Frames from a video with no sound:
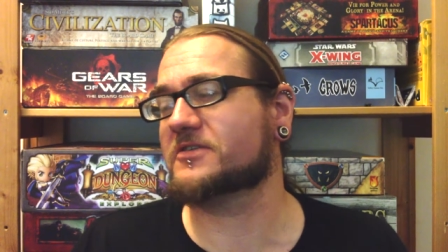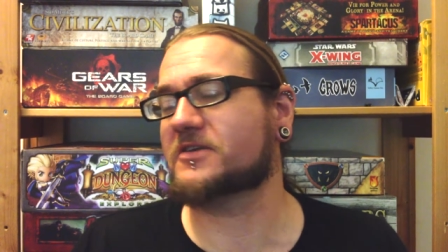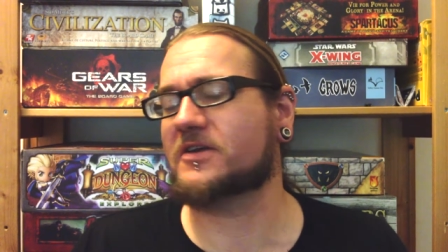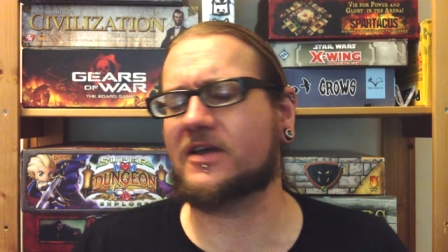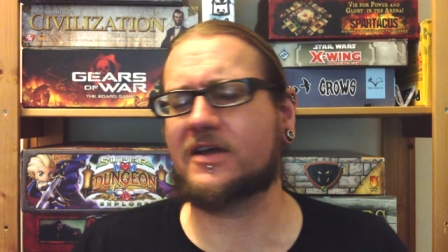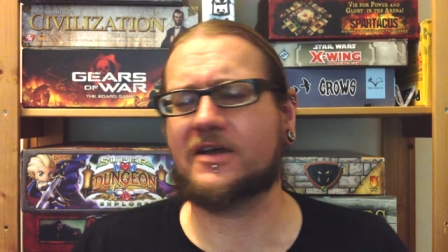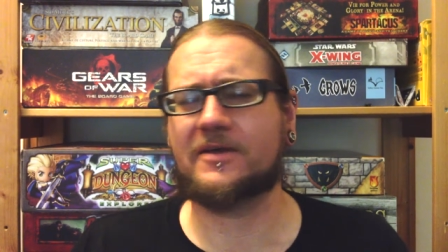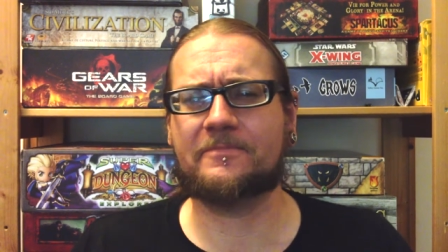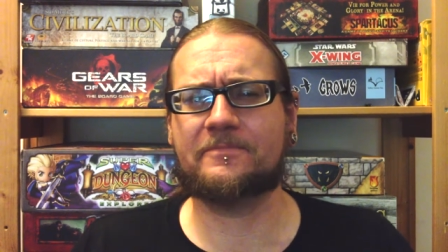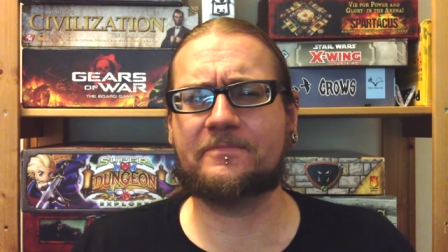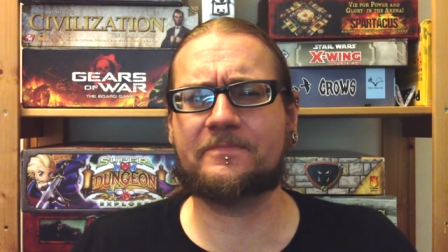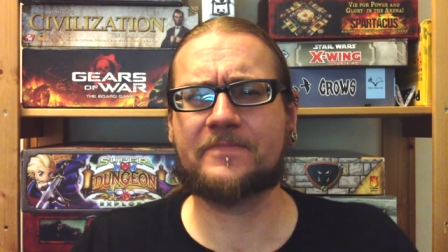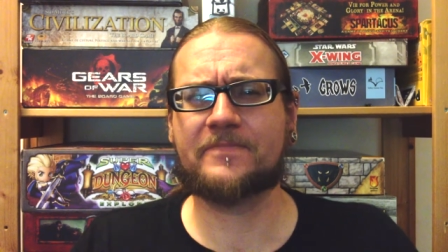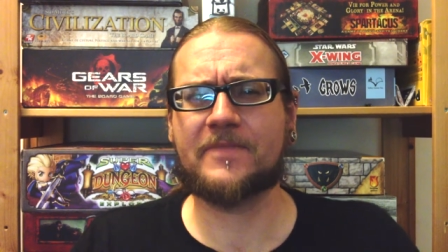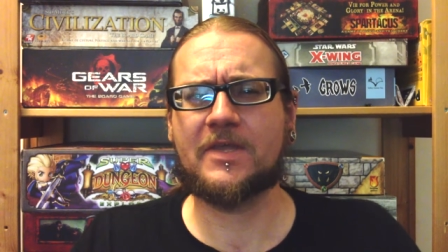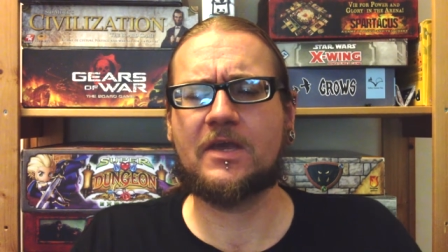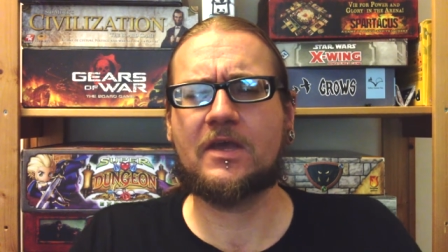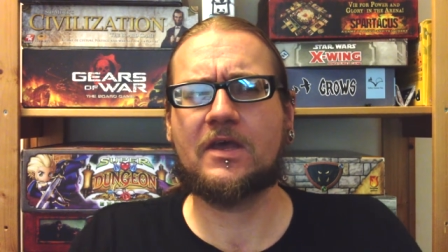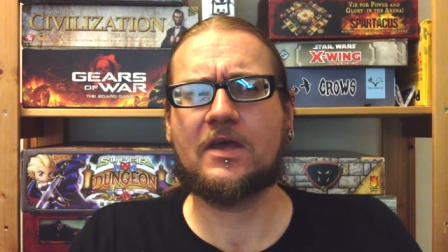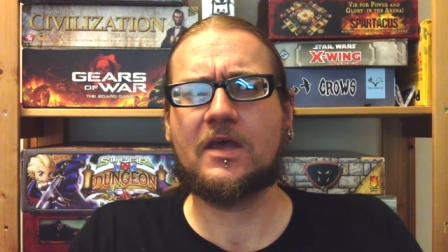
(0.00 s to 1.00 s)
Um,
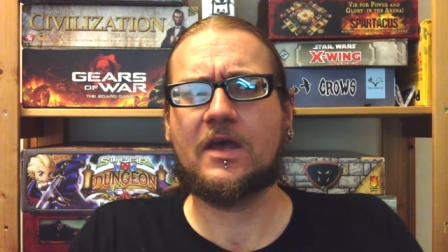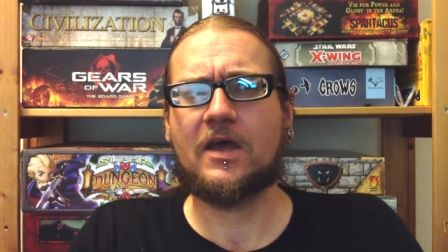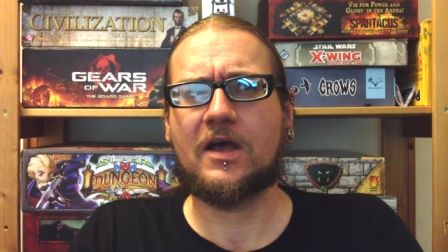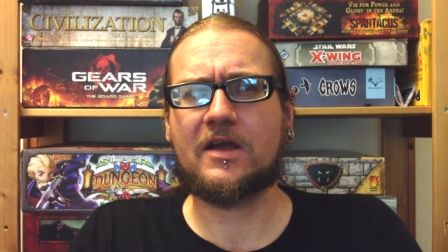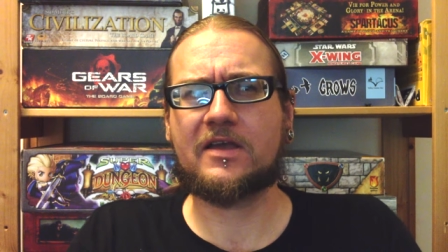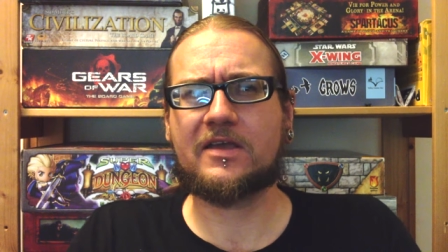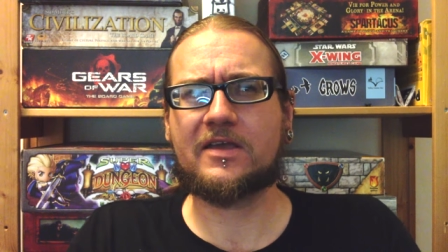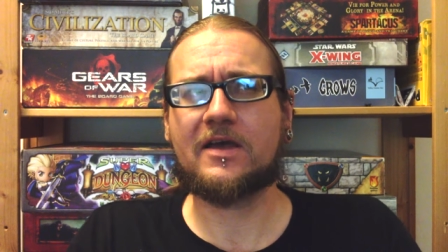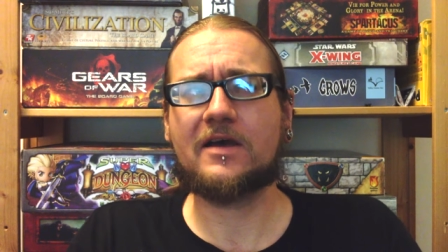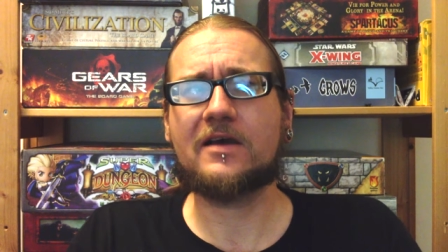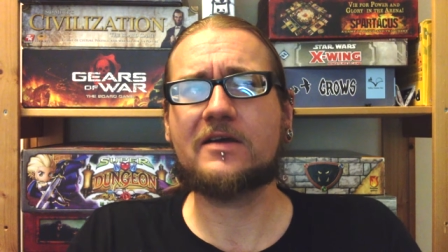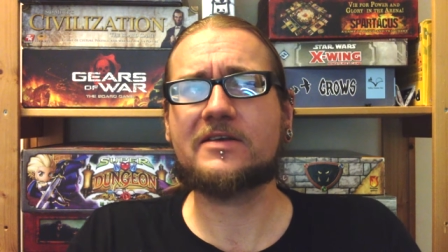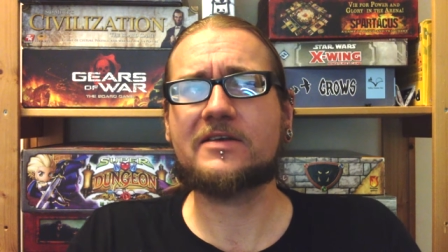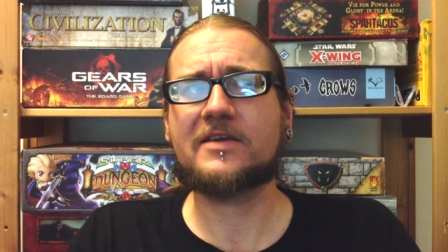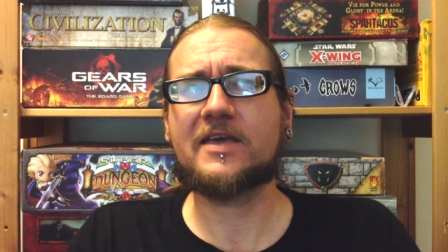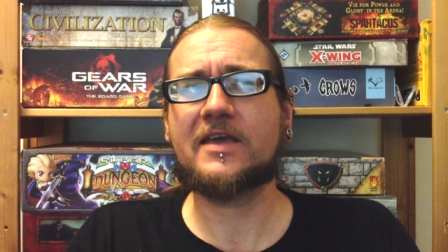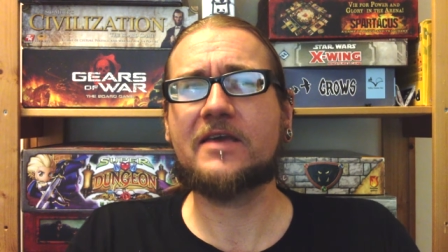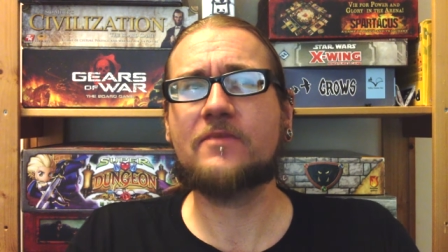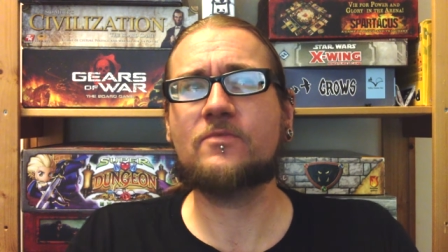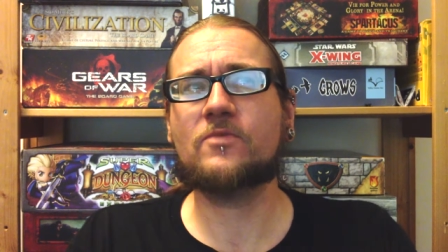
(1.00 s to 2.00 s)
a card
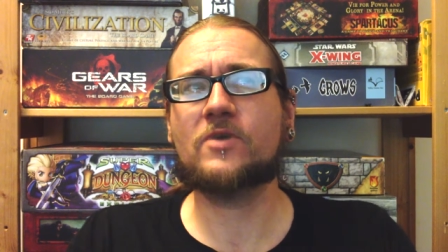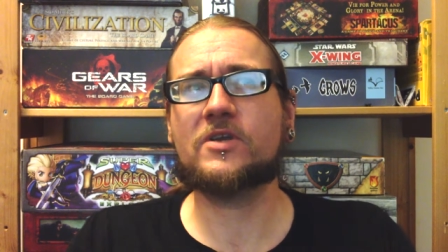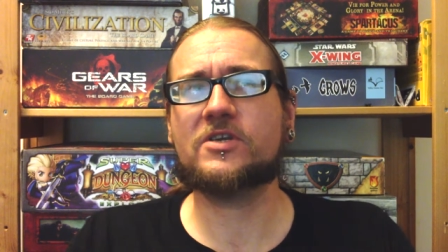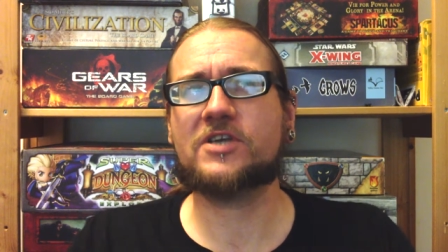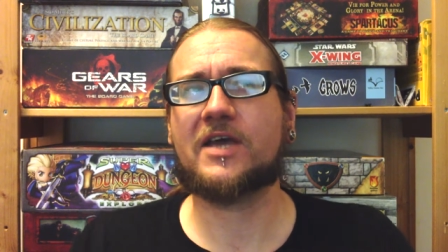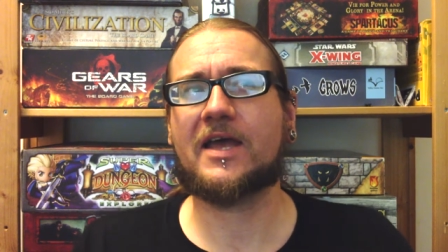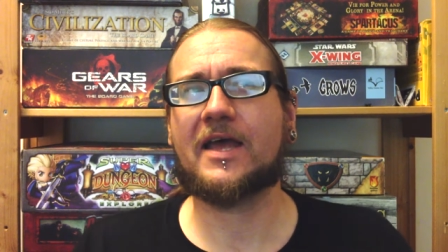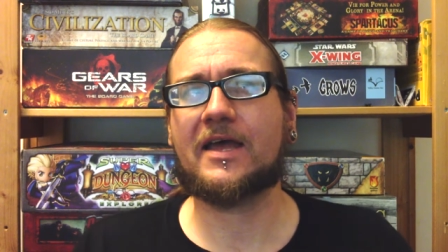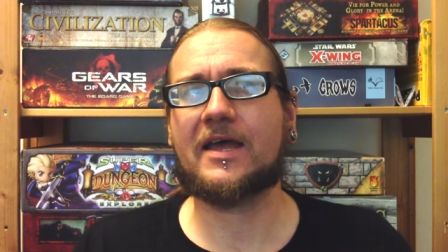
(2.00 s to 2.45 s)
game which